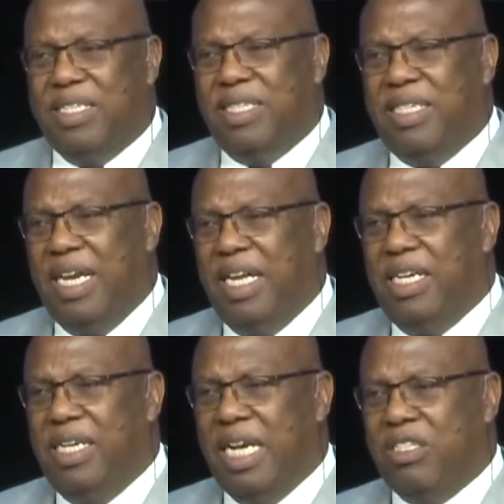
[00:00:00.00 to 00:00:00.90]

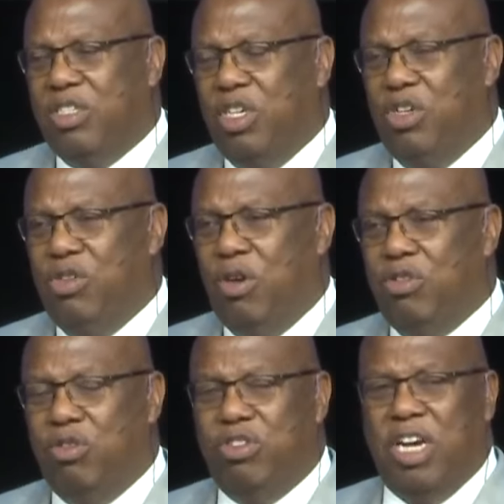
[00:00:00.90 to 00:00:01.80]
sitting next to you
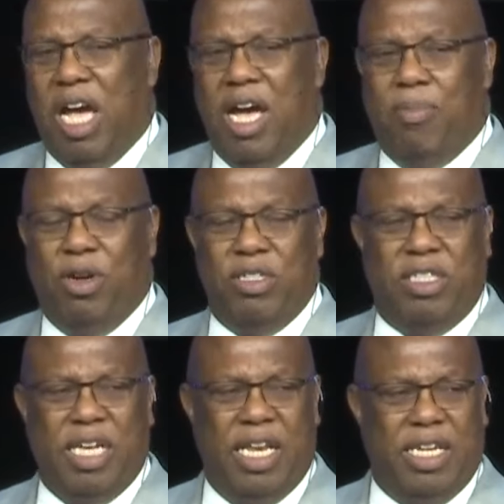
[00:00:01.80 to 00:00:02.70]
on your job or
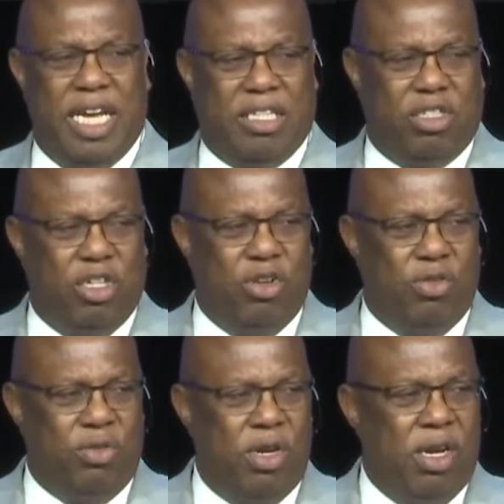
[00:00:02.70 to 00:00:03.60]
sitting next to
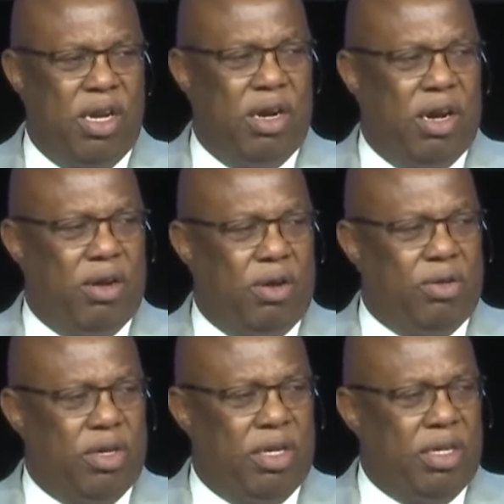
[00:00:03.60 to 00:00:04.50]
you
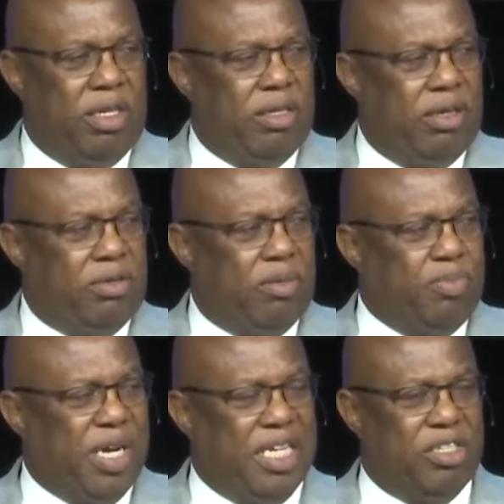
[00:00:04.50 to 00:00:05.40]
on the
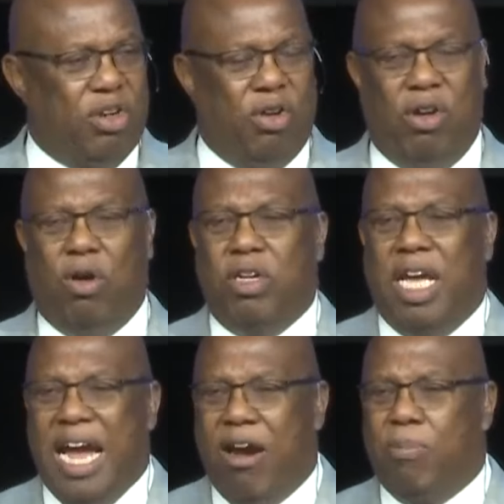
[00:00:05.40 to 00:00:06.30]
bus or on
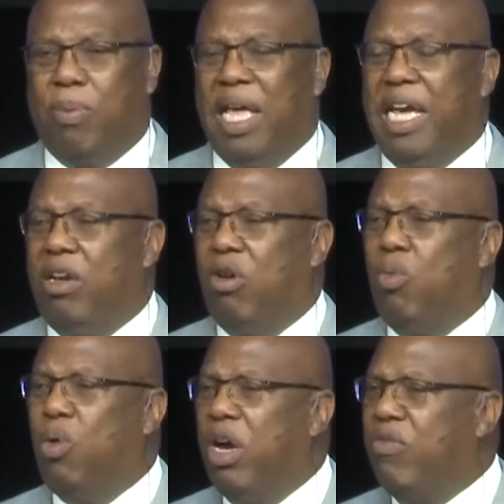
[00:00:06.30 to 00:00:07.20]
the airplane or
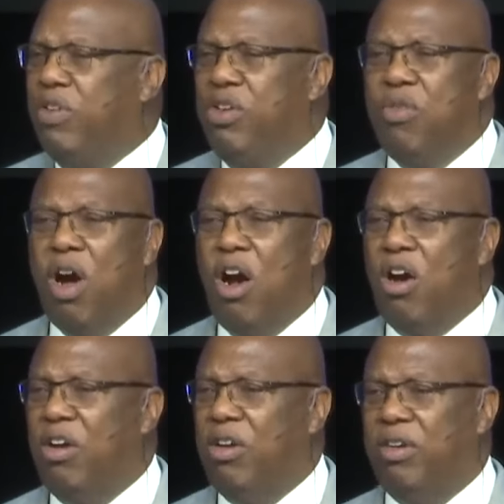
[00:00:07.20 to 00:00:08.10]
wherever you
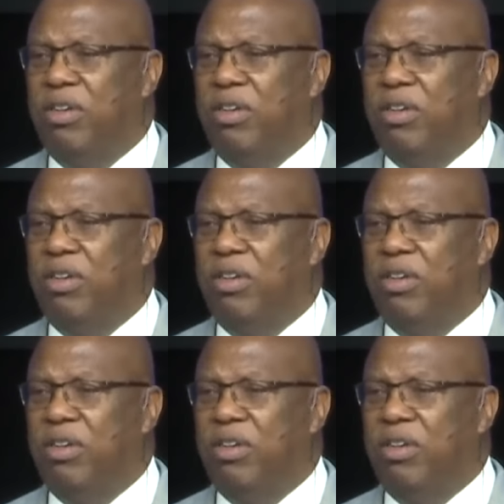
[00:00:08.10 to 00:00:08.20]
are.